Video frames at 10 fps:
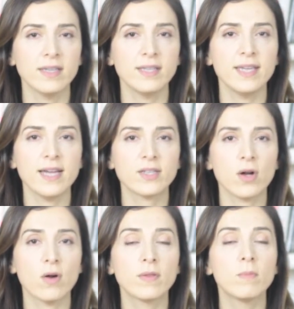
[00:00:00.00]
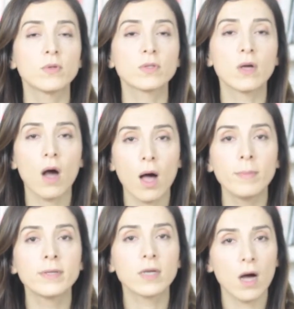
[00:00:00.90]
yet are the most
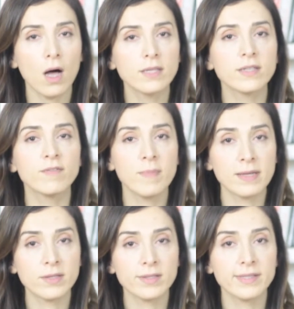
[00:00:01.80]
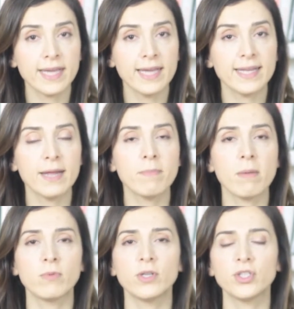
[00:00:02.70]
common cause of mental state and
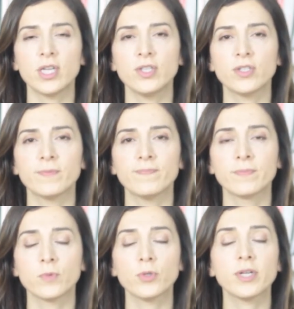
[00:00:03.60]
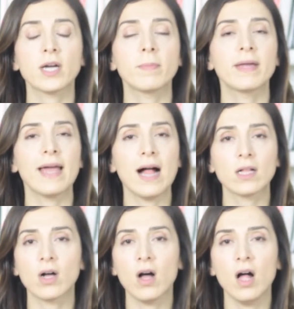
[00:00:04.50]
memory change. We're talking about
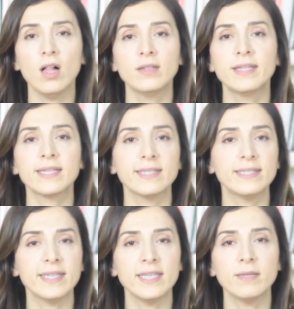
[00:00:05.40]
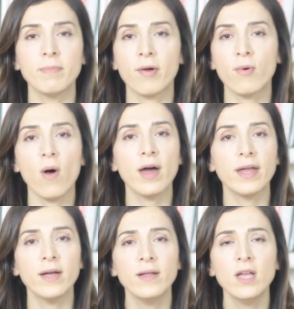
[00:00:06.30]
alcohol, nicotine,
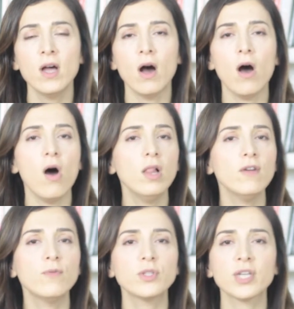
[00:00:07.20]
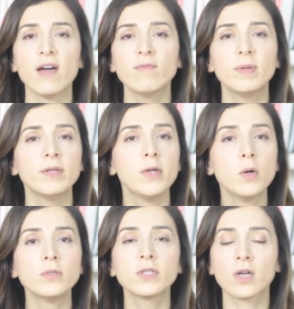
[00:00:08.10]
marijuana, all of which have been
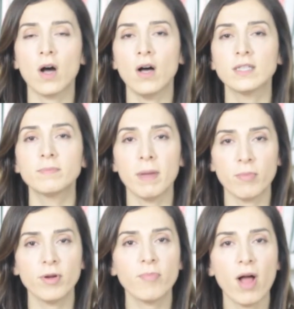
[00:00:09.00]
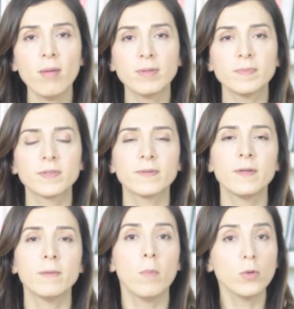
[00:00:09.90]
known to cause memory problems,
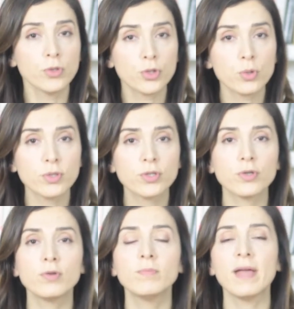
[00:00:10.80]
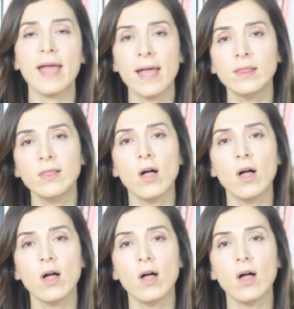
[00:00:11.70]
both short-term and